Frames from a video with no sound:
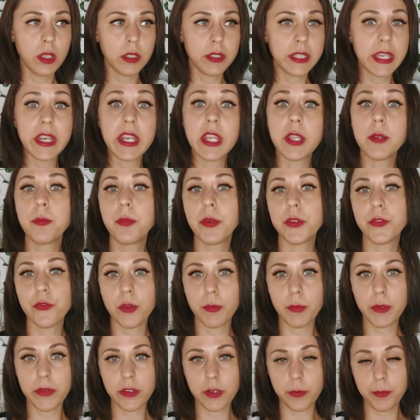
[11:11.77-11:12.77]
get input
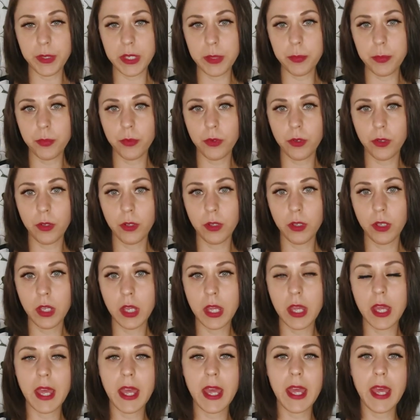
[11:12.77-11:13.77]
from other people
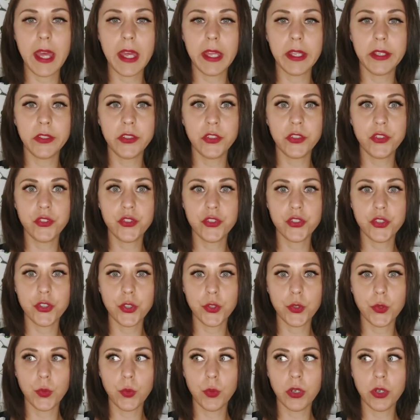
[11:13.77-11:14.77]
and
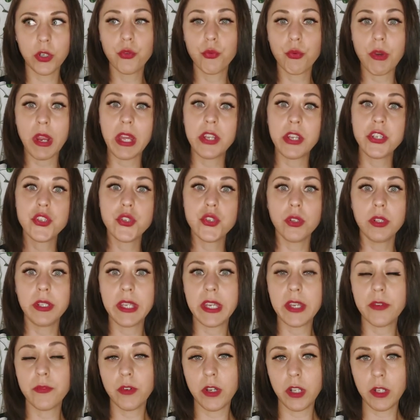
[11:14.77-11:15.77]
to
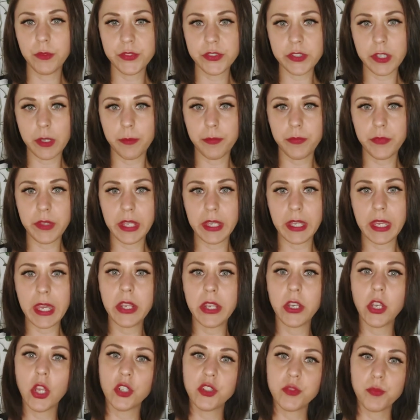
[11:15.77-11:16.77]
gradually evolve something
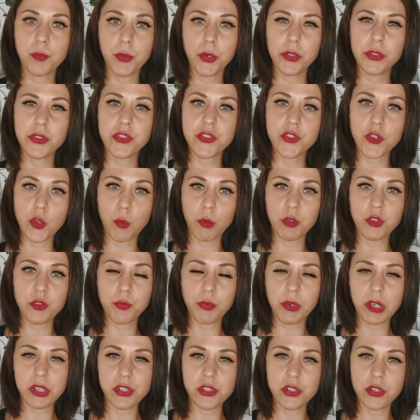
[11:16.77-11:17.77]
and not put so
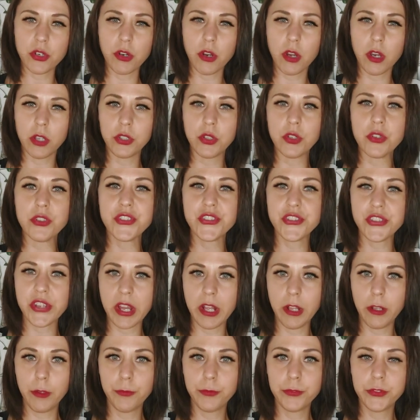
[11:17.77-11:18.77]
much pressure on
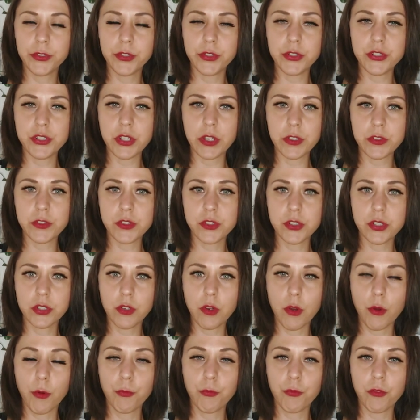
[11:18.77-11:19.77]
yourself to just
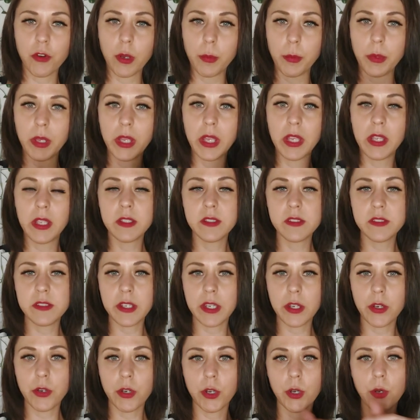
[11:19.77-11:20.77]
go from
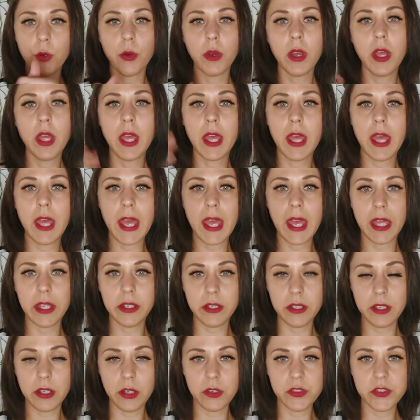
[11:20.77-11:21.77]
zero
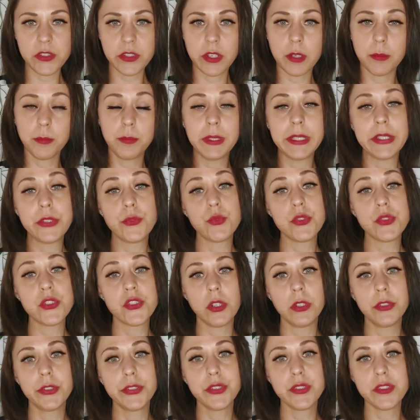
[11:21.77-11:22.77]
and here's a complete
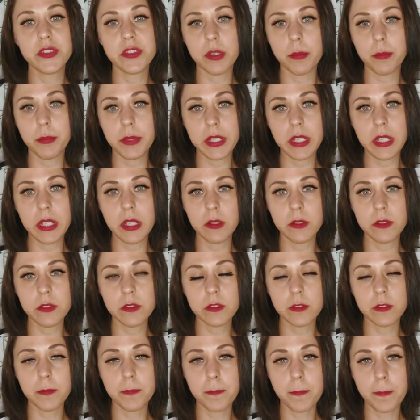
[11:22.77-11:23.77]
result to somebody
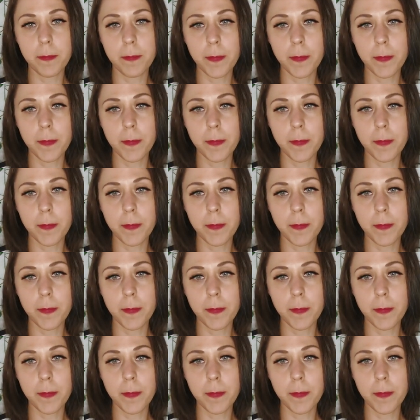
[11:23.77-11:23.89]
else.